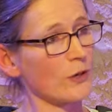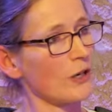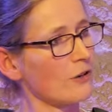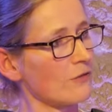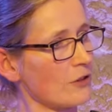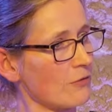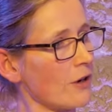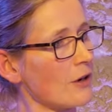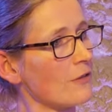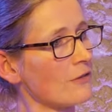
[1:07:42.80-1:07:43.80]
we have
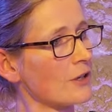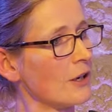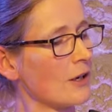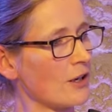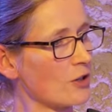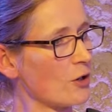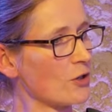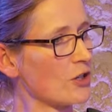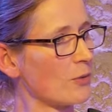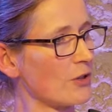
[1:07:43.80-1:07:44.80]
derived as a
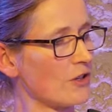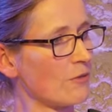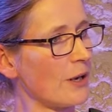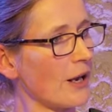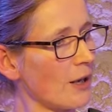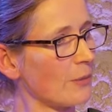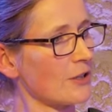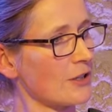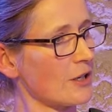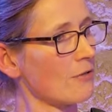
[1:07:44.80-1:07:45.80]
consequence of being able
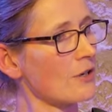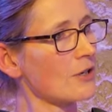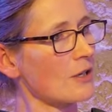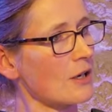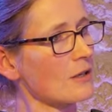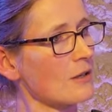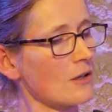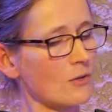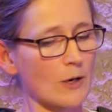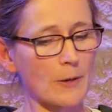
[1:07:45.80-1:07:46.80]
to de-risk sex in
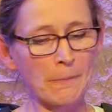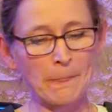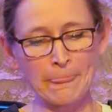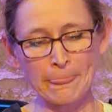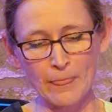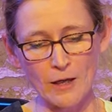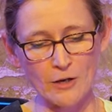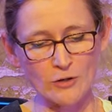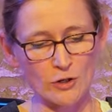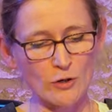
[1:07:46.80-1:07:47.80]
this way,
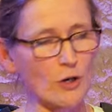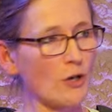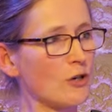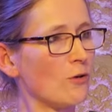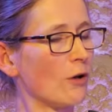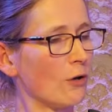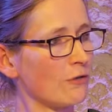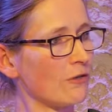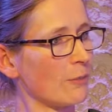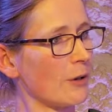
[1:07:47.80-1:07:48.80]
and you know, and who
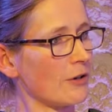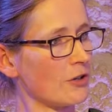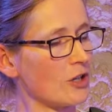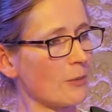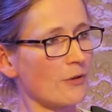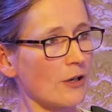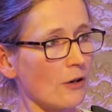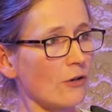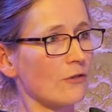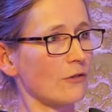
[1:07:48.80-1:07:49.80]
long for partnership and they
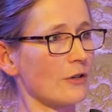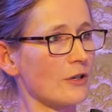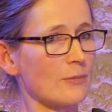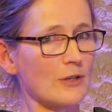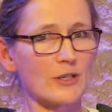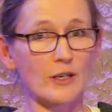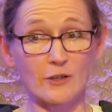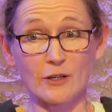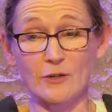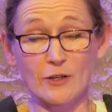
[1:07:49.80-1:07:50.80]
long for intimacy
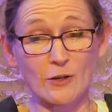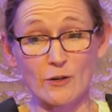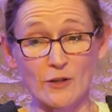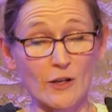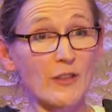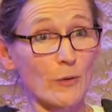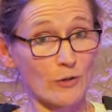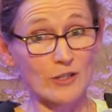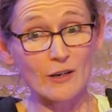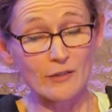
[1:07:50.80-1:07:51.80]
and they
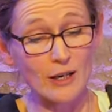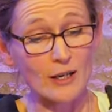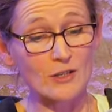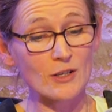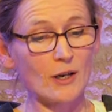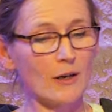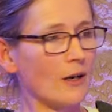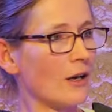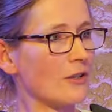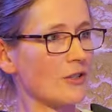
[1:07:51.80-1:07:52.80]
want to have kids
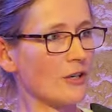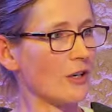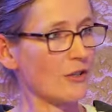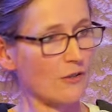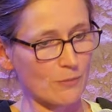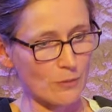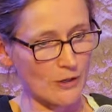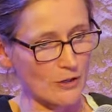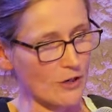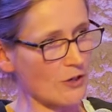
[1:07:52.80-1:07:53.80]
and
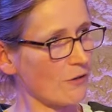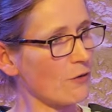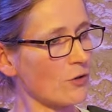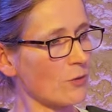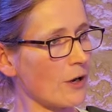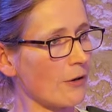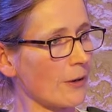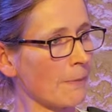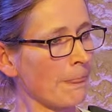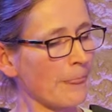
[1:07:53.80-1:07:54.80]
are
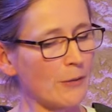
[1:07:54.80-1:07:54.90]
forswearing.